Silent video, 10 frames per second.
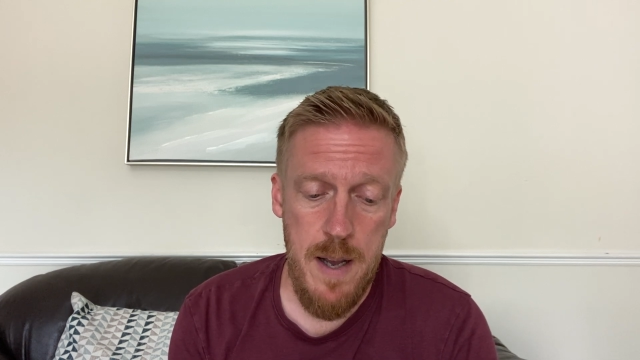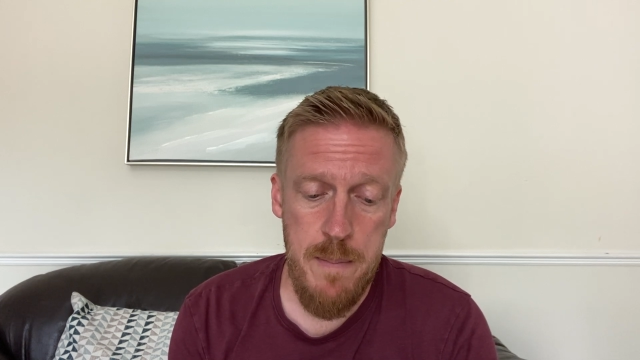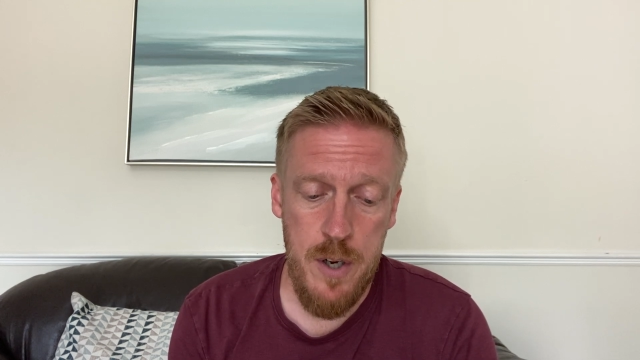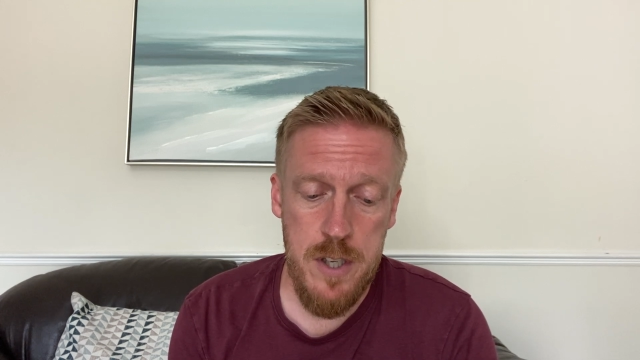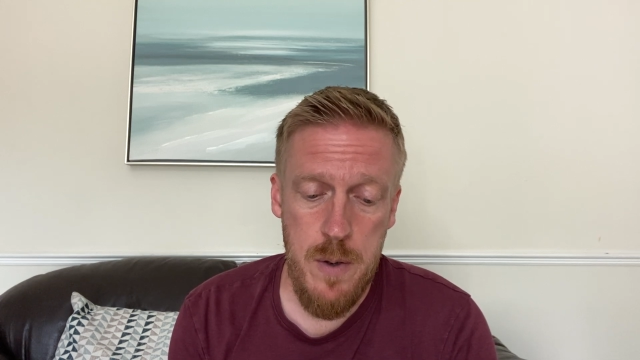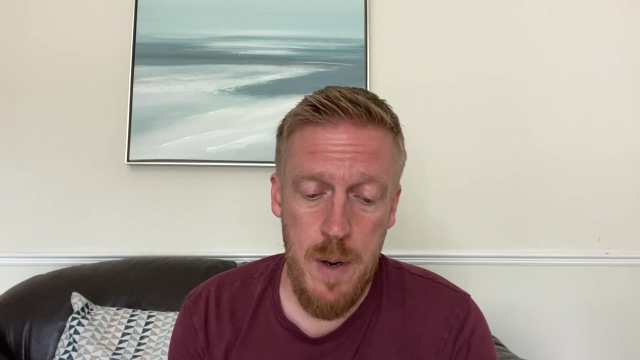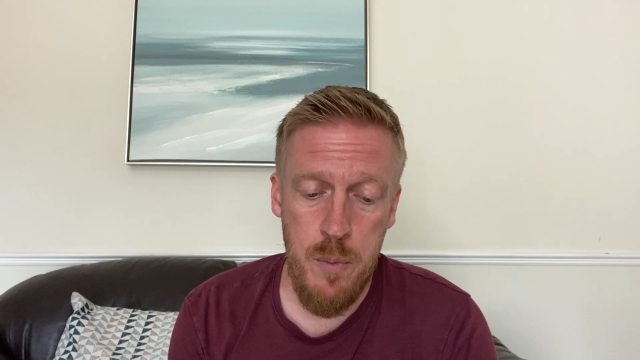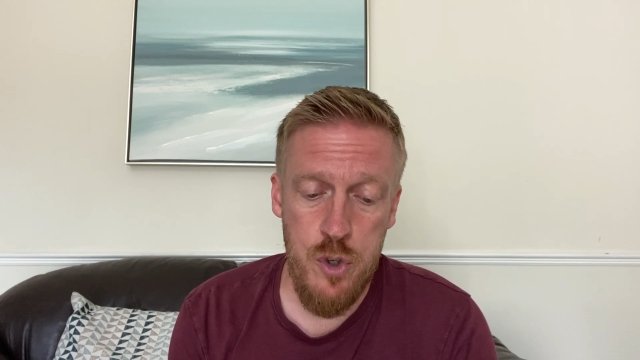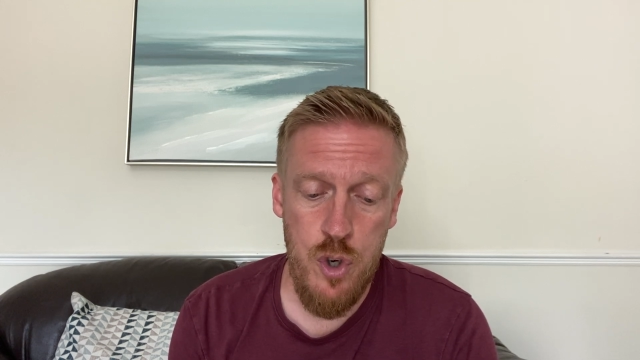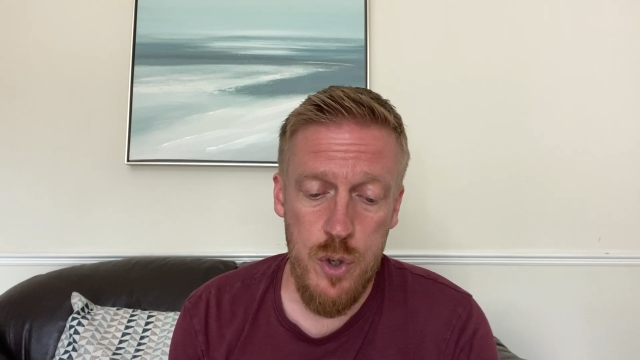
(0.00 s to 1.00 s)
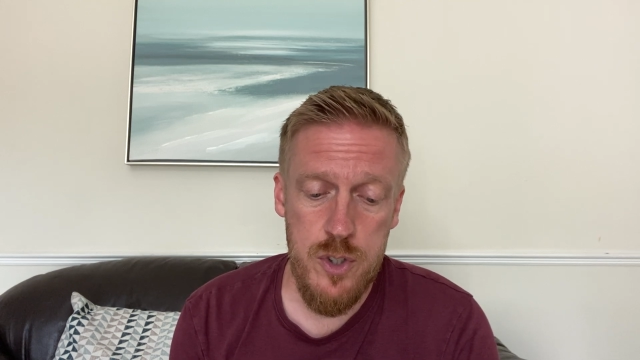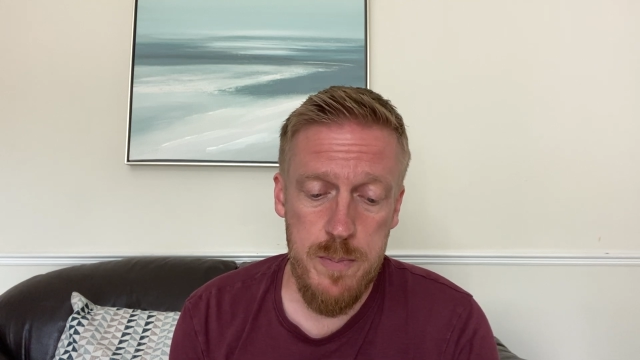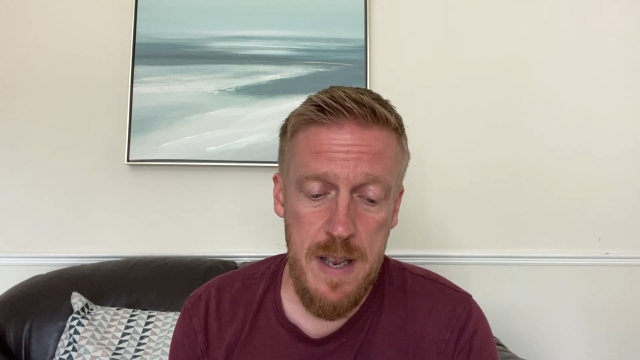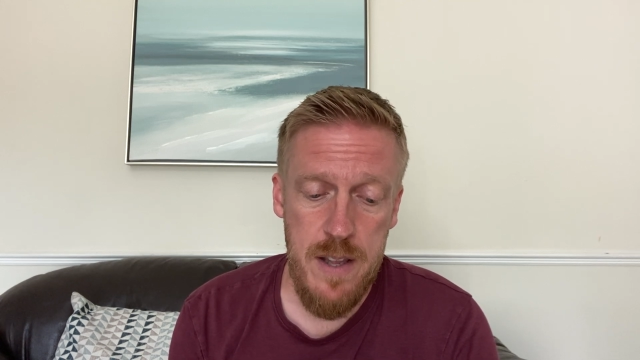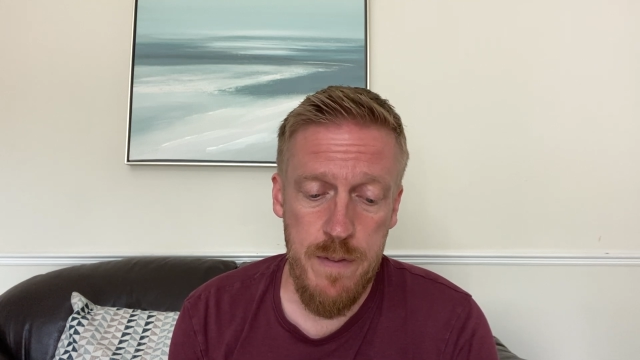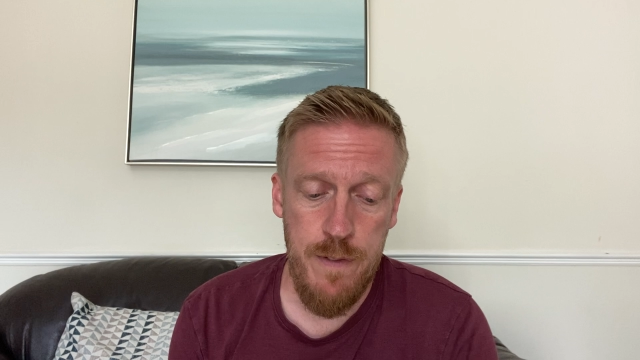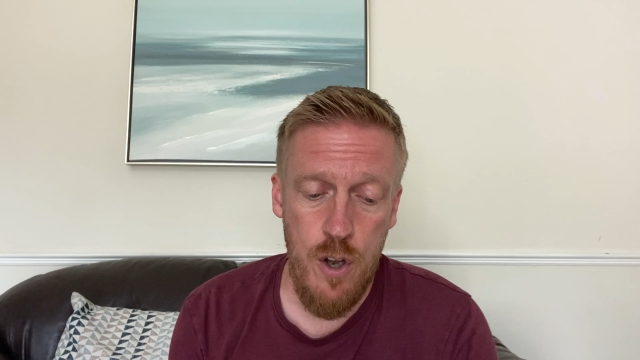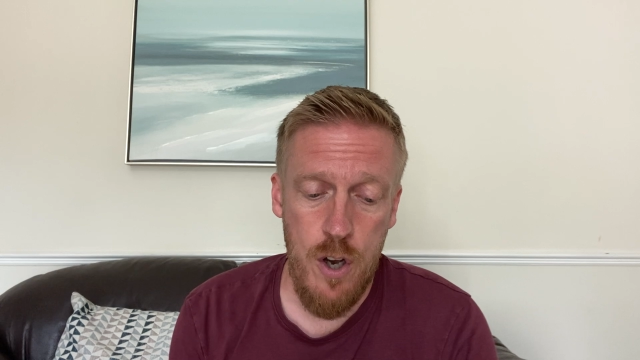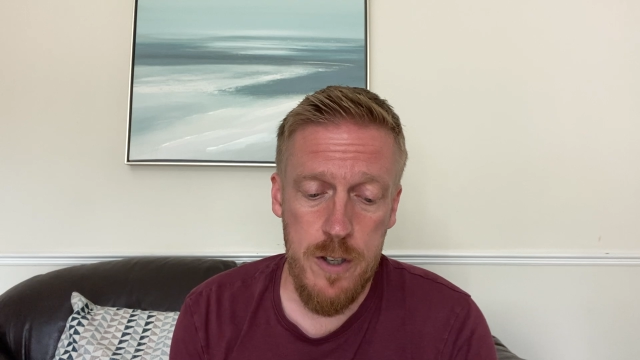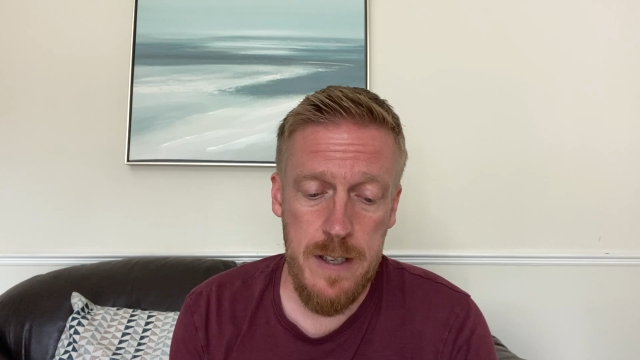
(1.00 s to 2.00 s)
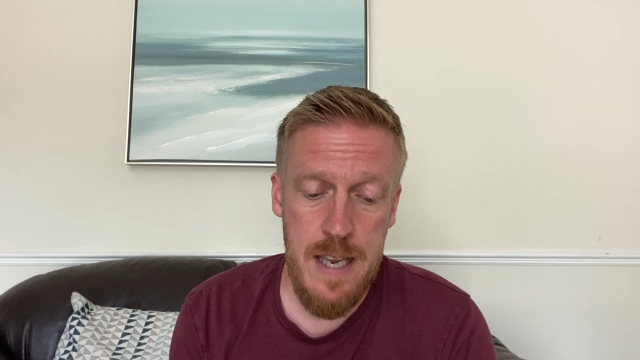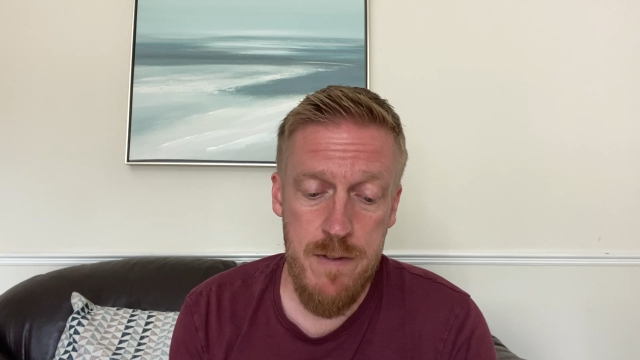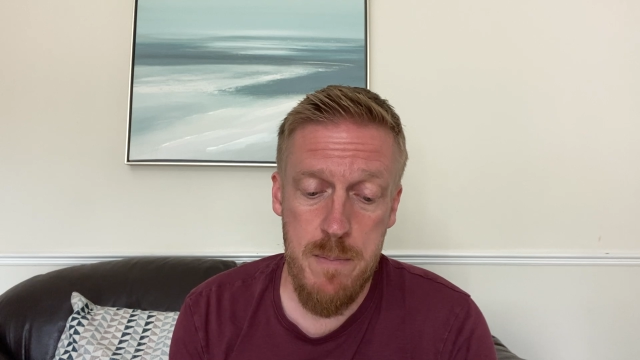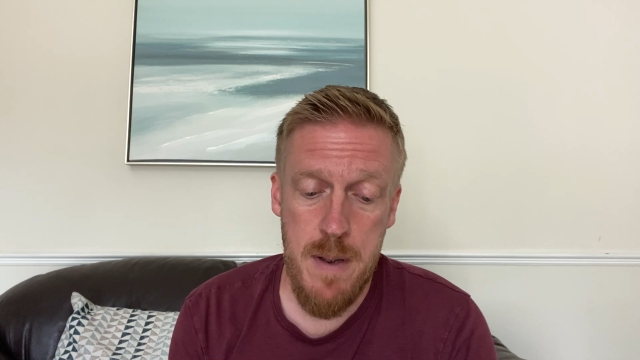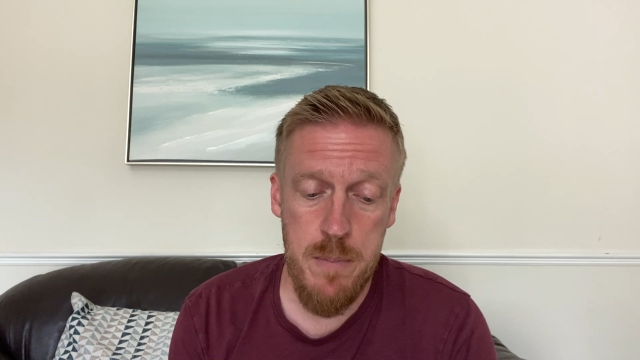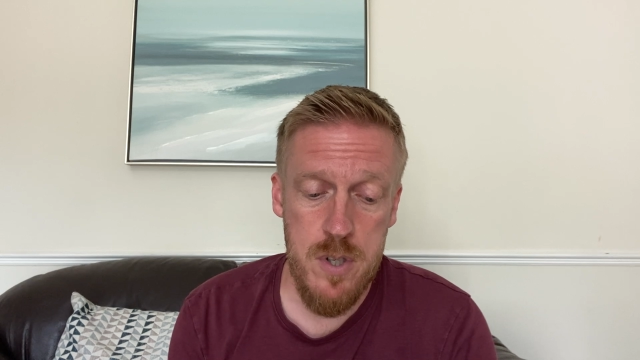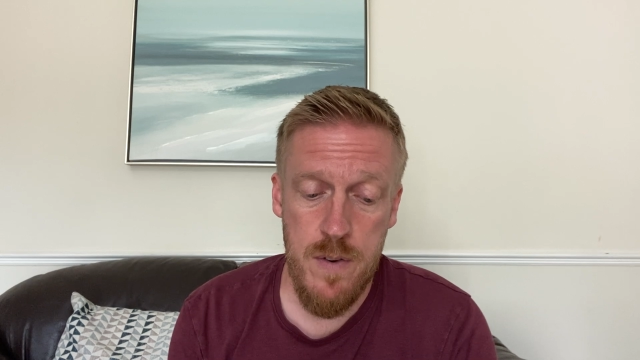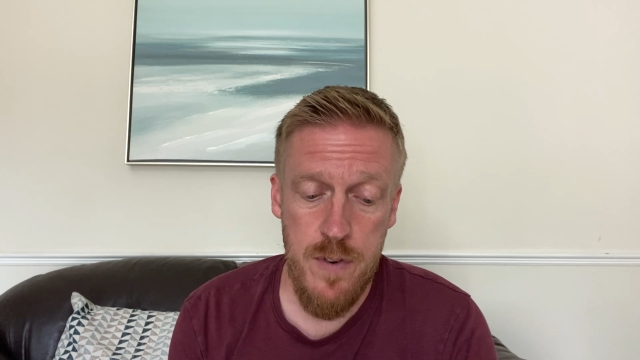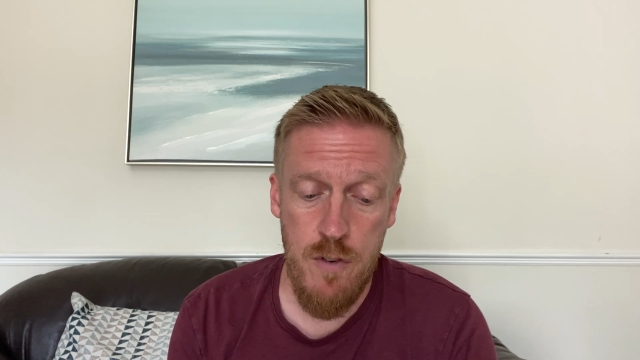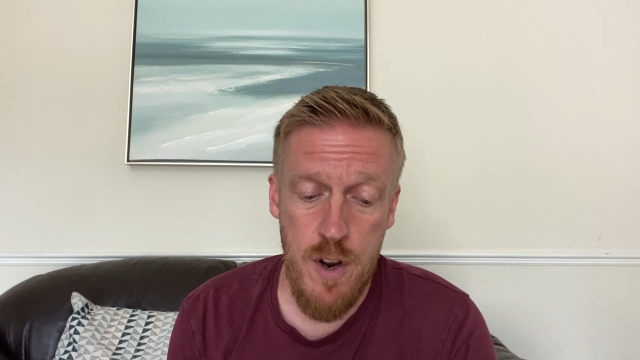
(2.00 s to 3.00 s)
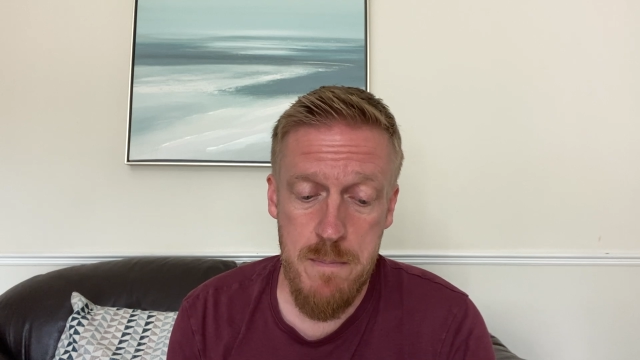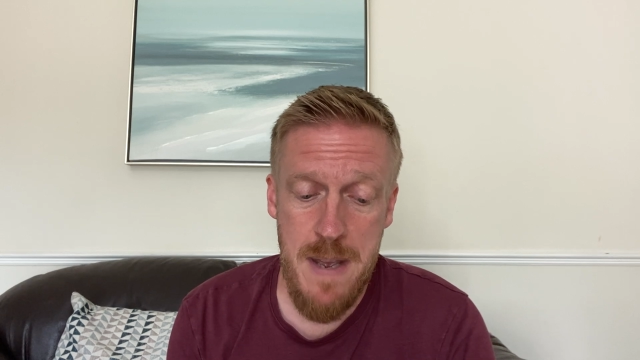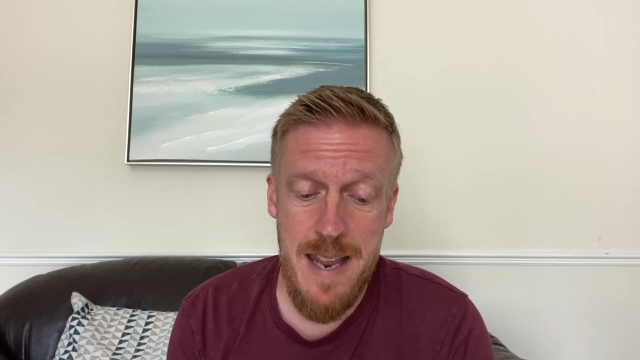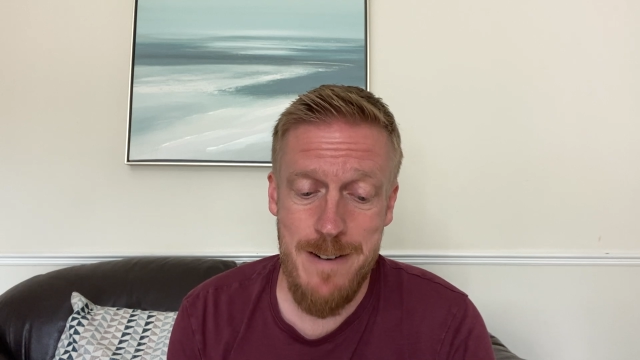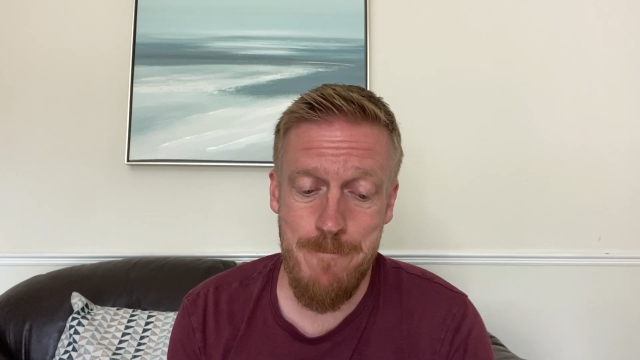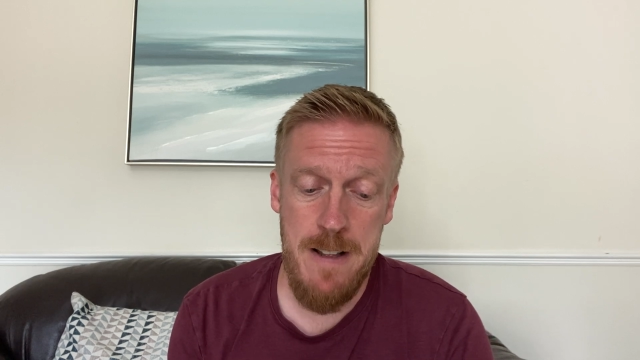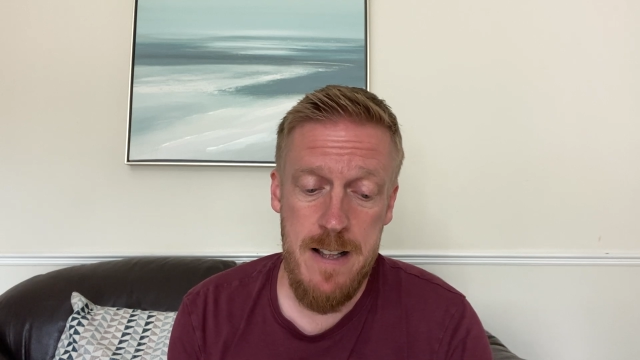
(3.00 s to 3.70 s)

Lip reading: among you and will not spare the flock. Even members of your own men